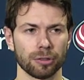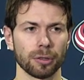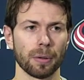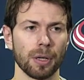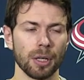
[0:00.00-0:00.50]

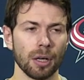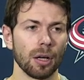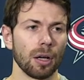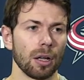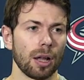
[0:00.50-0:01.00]
So
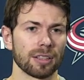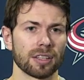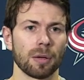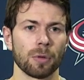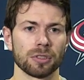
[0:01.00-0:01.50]
last
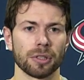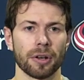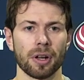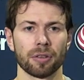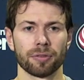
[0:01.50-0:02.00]
game wasn't good
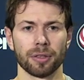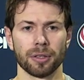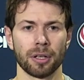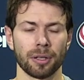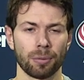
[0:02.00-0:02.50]
enough,
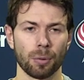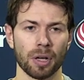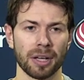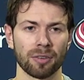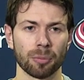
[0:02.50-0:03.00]
and we
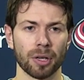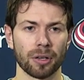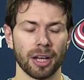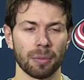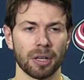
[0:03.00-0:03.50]
wanted to have a better
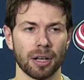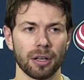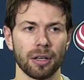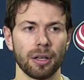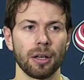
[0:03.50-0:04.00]
game, and I
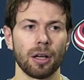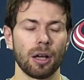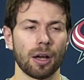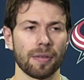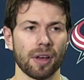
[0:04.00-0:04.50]

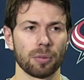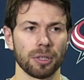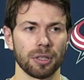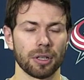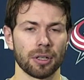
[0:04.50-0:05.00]
thought
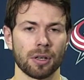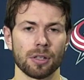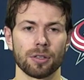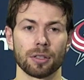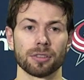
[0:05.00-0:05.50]
we
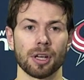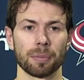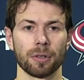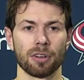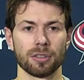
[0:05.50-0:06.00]
took a
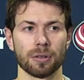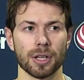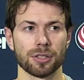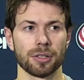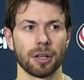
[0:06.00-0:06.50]
step in the right
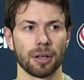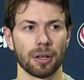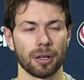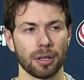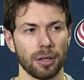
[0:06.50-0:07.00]
direction, and,
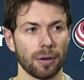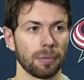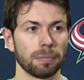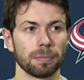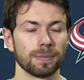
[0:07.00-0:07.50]
you
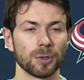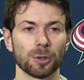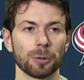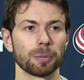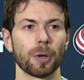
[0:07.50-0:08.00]
know, there's
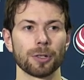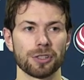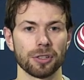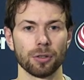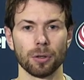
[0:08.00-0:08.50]
always
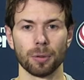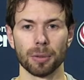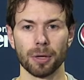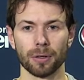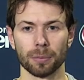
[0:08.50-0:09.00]
parts you can do a little
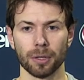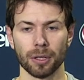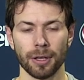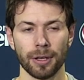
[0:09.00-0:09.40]
bit better, but,